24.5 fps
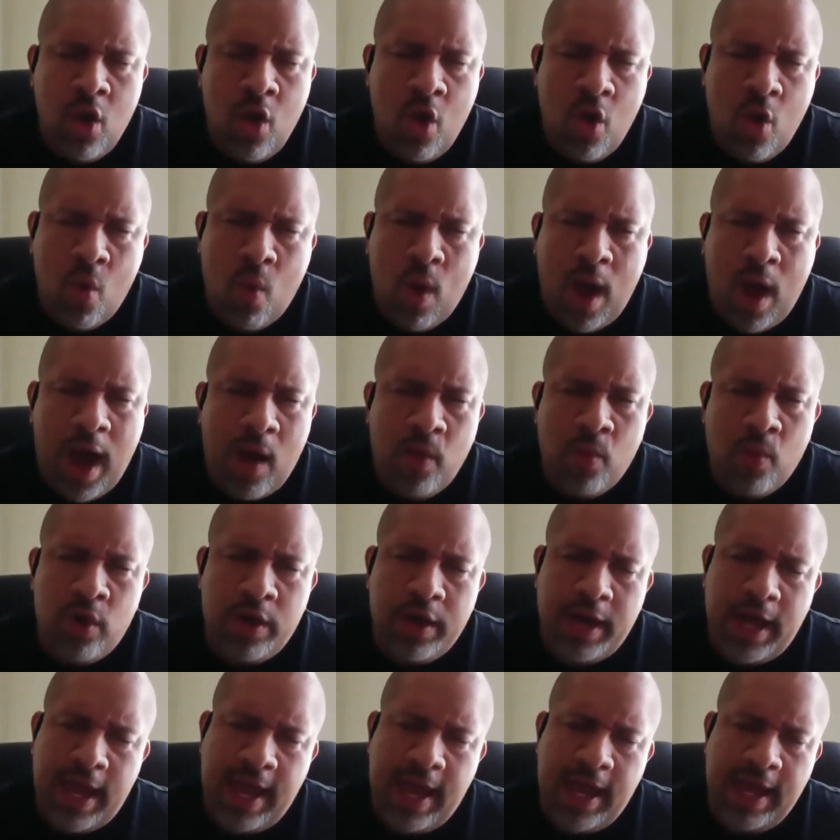why
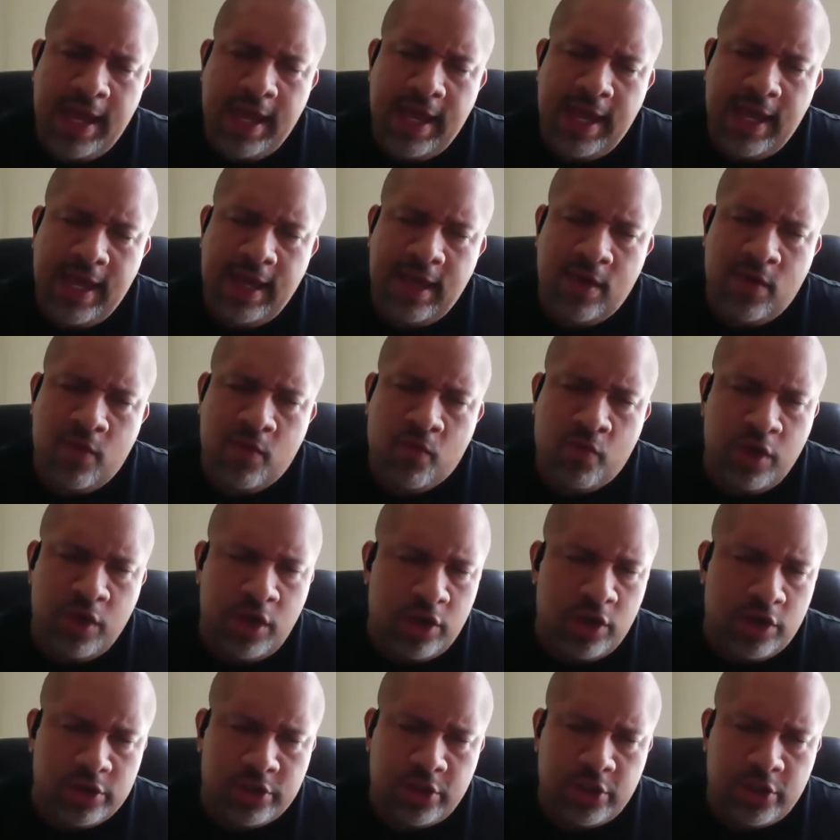would a
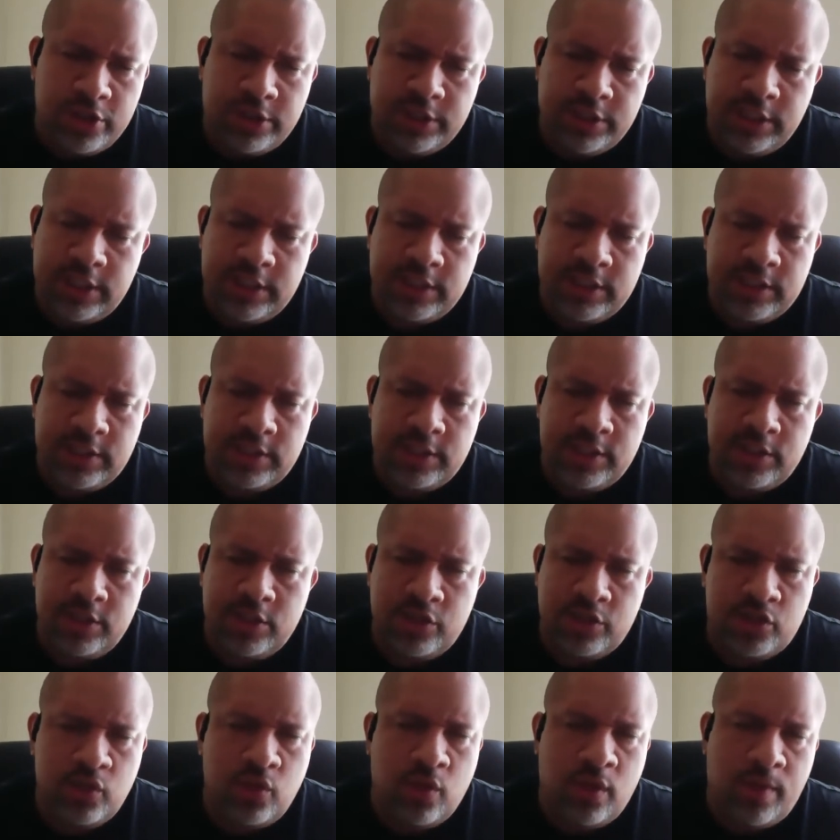realtor just
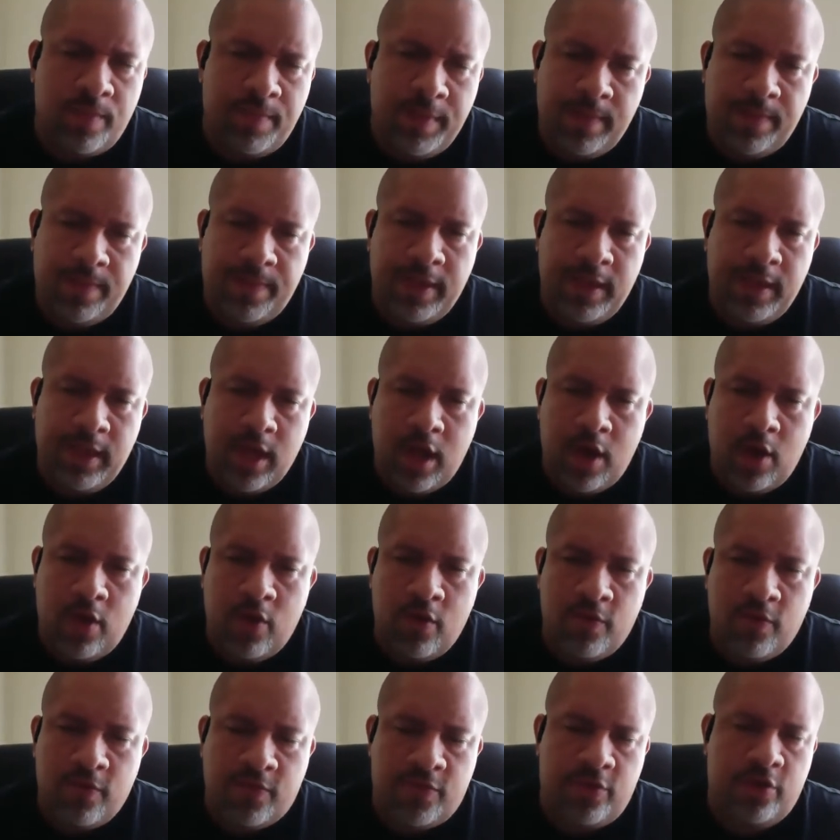do a
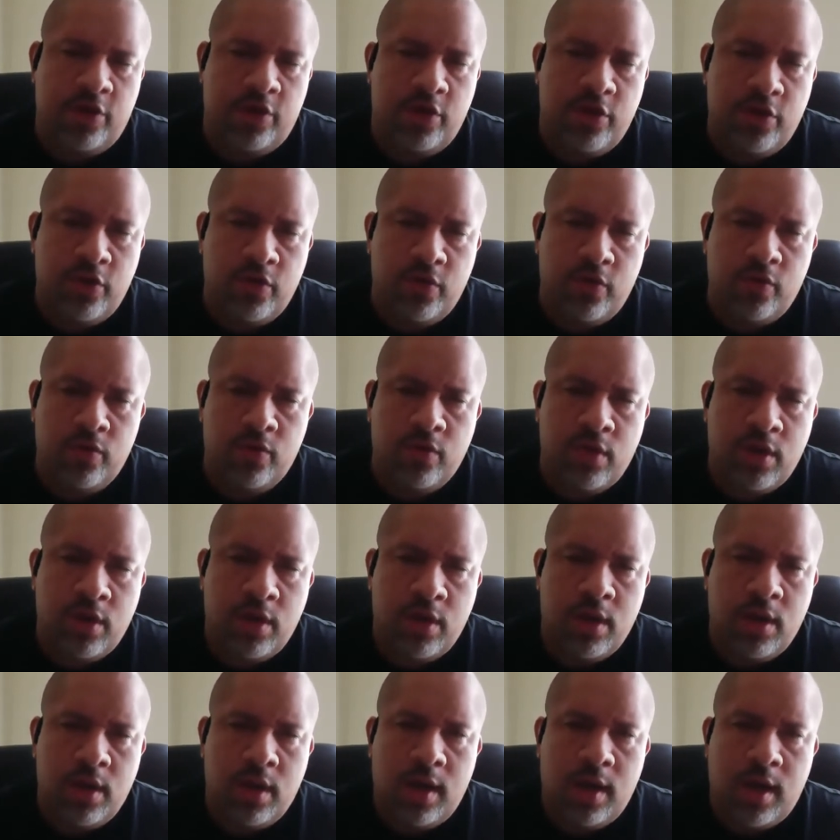BPO for you
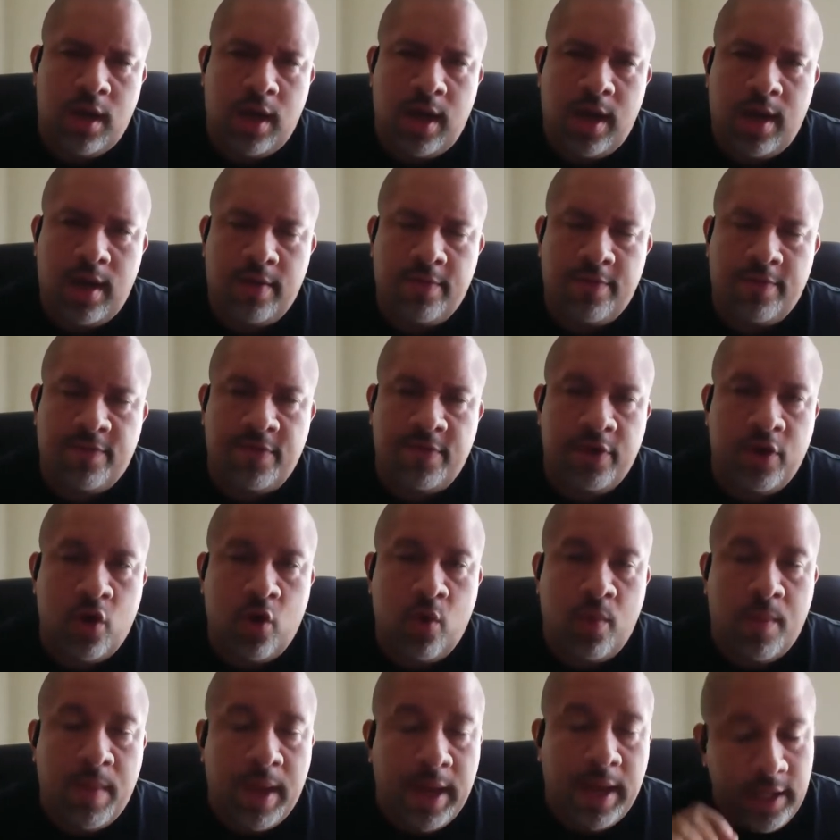for
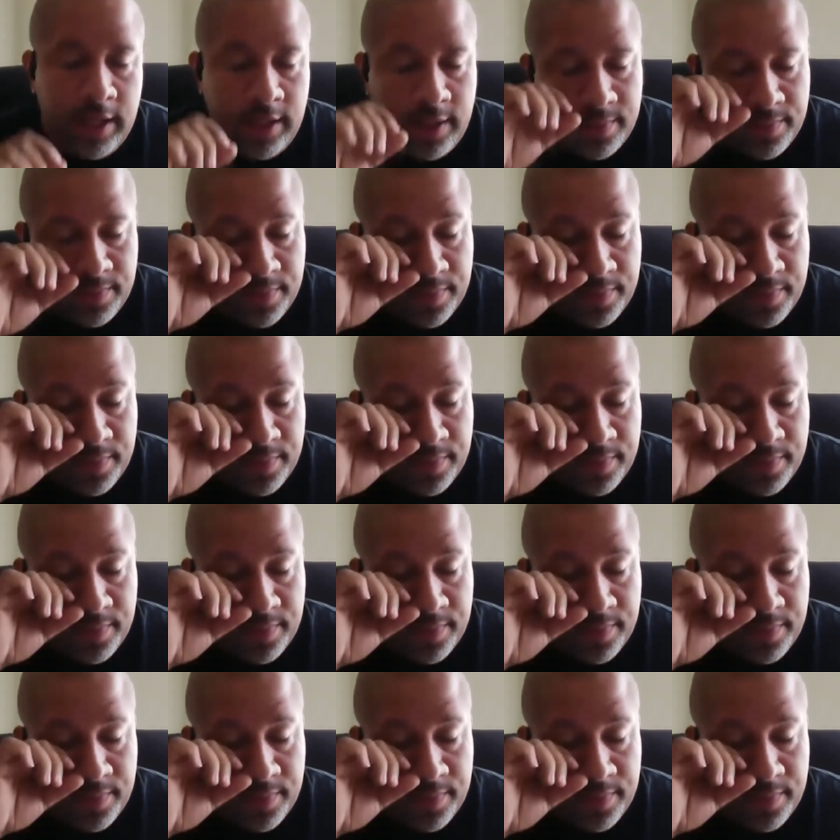no money?